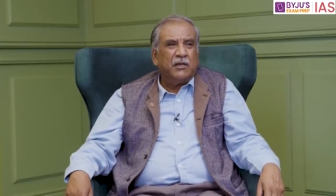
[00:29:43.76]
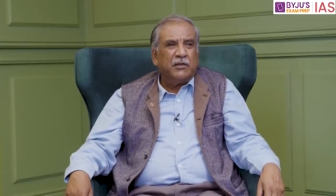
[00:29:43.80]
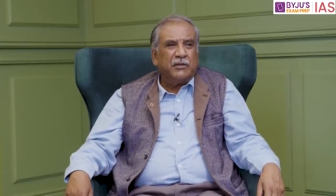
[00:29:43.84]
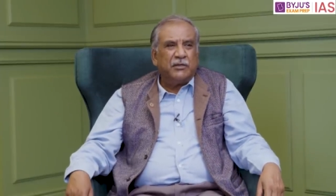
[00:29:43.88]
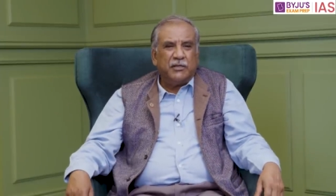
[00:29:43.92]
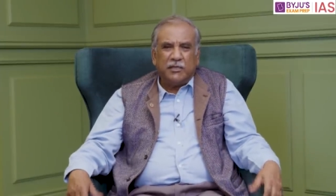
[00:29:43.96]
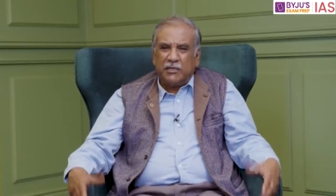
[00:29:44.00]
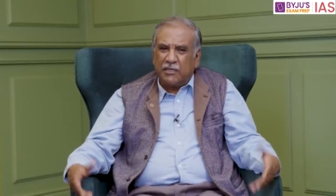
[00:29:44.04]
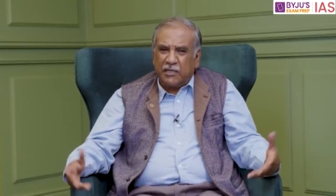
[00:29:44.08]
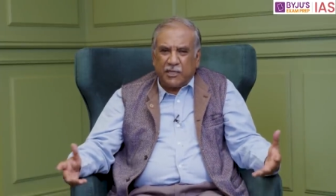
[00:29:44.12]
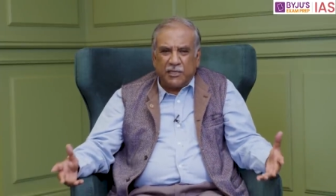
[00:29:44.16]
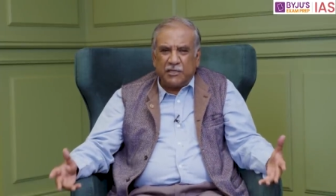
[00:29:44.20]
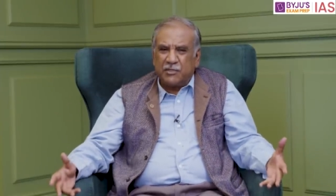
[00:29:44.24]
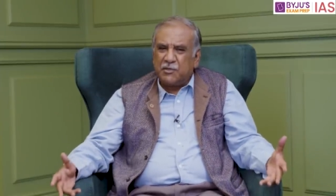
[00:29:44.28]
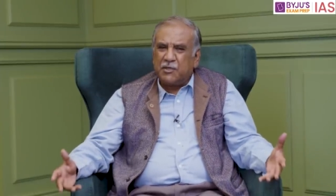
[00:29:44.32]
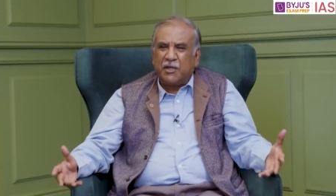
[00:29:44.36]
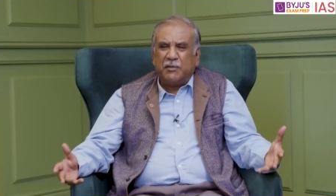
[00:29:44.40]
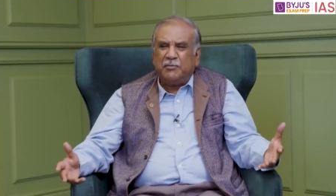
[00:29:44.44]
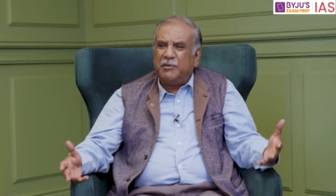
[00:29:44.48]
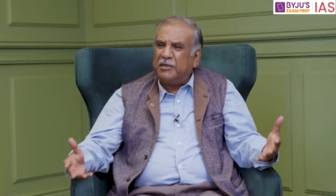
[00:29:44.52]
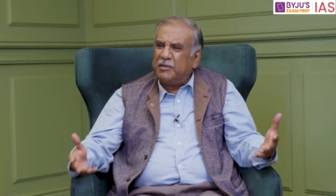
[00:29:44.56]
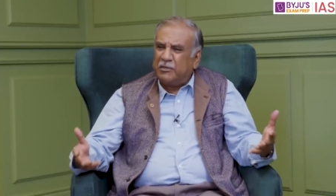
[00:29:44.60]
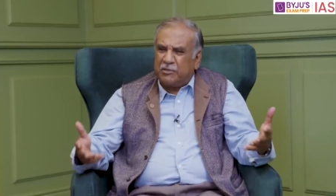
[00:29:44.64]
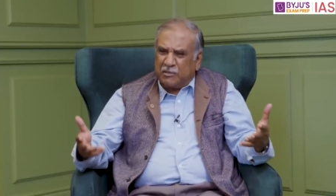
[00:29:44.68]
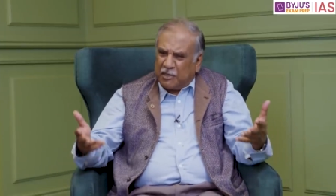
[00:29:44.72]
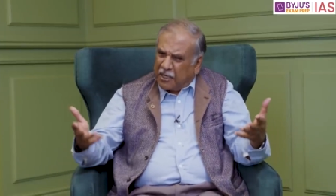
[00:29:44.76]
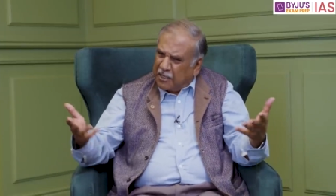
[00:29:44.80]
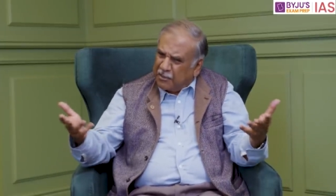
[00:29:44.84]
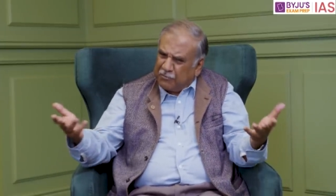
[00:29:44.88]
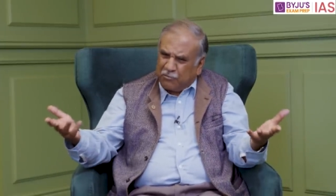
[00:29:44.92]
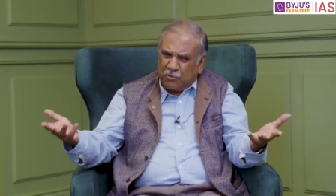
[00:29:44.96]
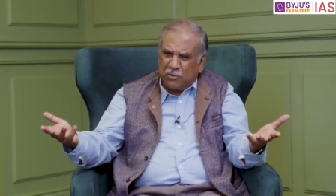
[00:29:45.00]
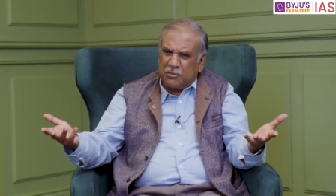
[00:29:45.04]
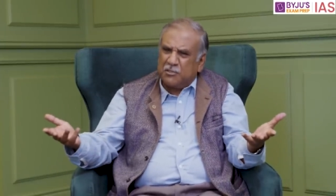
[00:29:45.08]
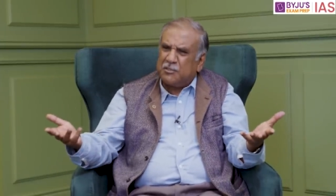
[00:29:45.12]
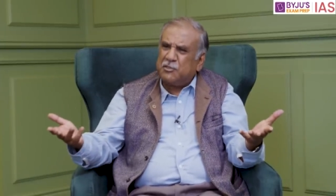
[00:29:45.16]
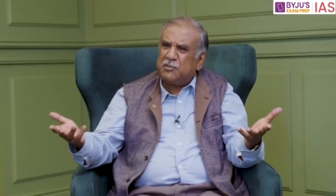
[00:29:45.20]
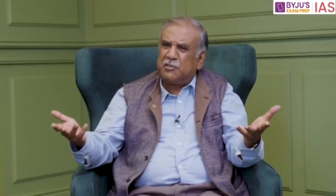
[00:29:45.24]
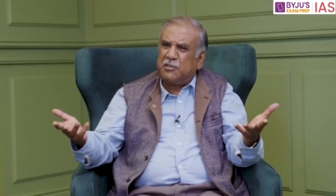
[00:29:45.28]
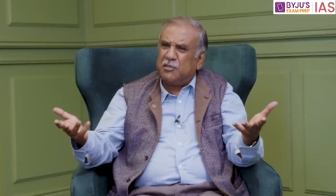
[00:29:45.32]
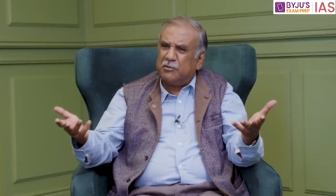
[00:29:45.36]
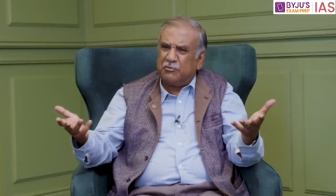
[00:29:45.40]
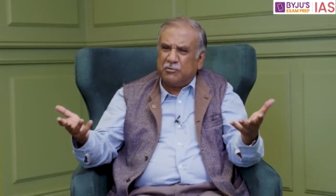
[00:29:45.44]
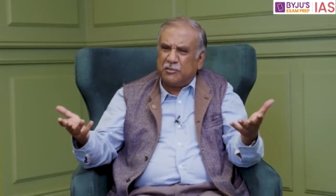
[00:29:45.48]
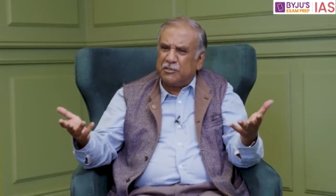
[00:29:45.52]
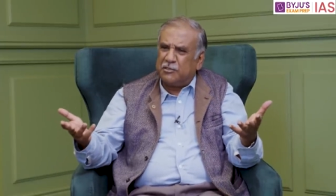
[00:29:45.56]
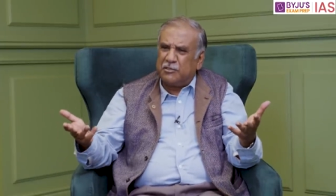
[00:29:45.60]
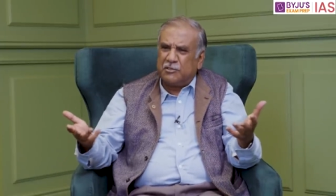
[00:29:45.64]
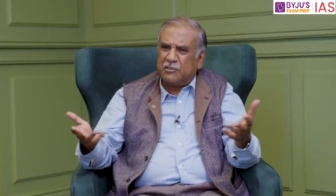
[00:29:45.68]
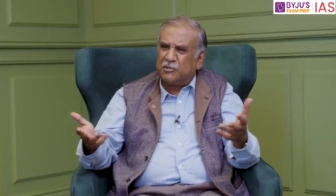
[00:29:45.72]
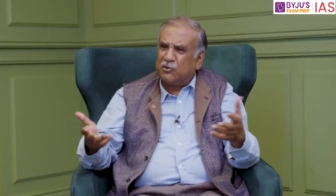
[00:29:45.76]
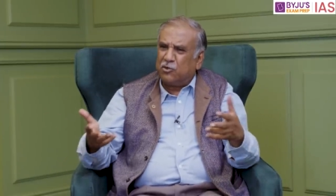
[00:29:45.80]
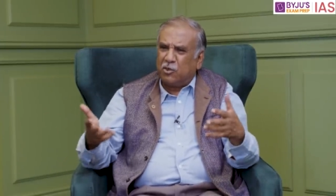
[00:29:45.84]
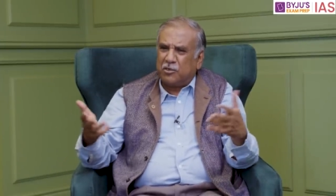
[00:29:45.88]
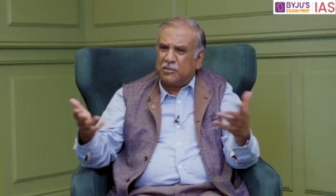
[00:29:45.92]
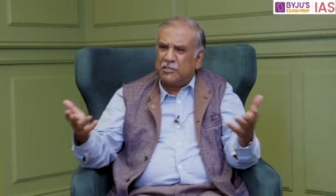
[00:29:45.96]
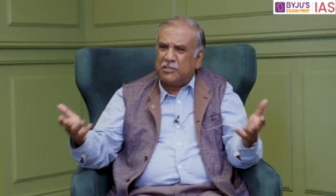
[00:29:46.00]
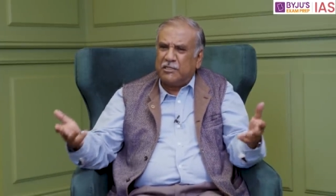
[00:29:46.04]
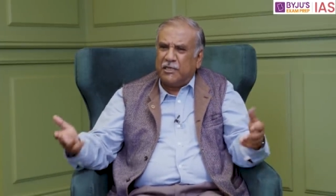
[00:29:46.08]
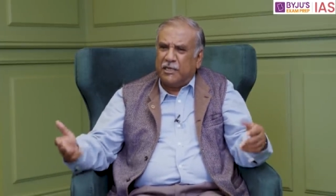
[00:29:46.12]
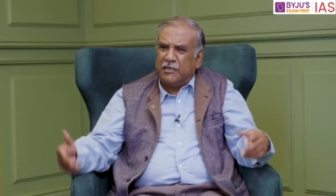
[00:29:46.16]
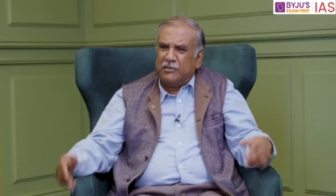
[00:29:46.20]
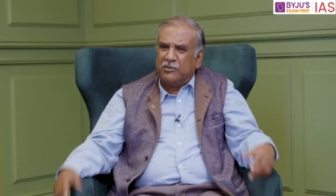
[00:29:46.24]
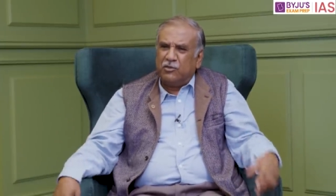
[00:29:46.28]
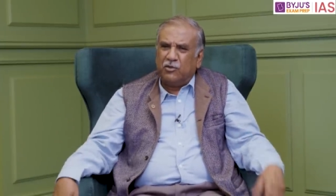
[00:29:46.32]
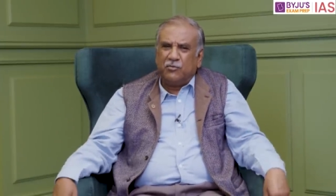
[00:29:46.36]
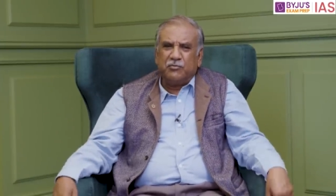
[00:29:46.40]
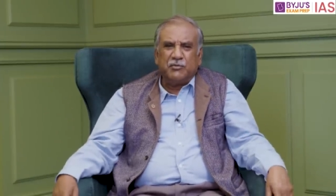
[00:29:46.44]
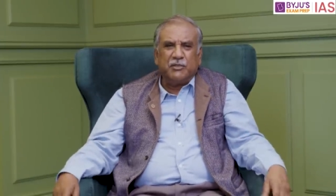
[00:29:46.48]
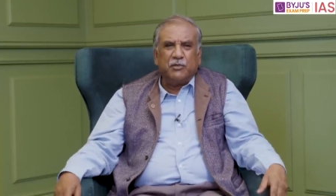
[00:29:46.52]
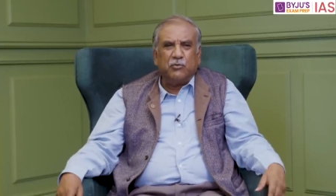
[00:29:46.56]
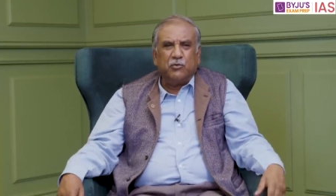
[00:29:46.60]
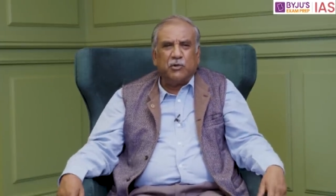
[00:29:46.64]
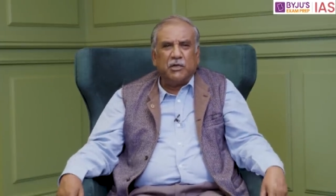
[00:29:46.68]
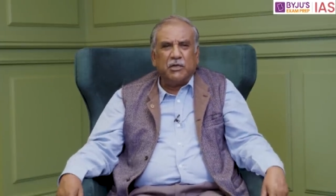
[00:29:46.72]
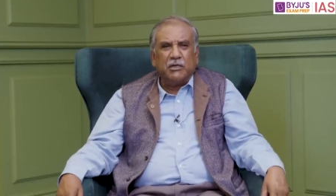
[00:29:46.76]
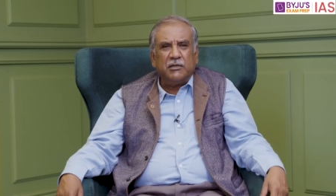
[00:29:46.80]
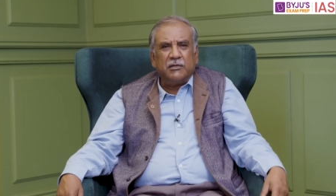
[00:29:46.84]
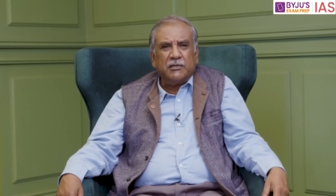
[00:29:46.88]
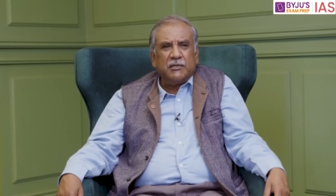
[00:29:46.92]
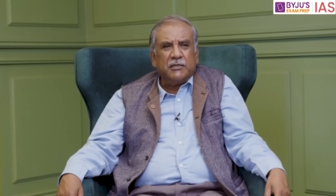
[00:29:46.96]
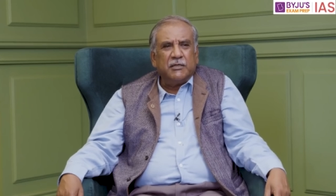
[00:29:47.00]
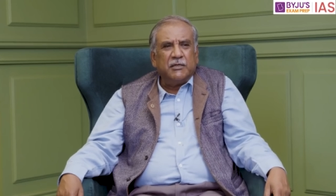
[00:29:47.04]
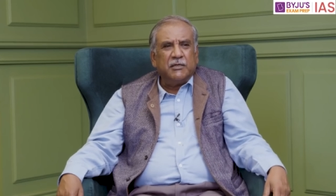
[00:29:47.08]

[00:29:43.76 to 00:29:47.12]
realize, I mean, try for the service. It's not the end of the world.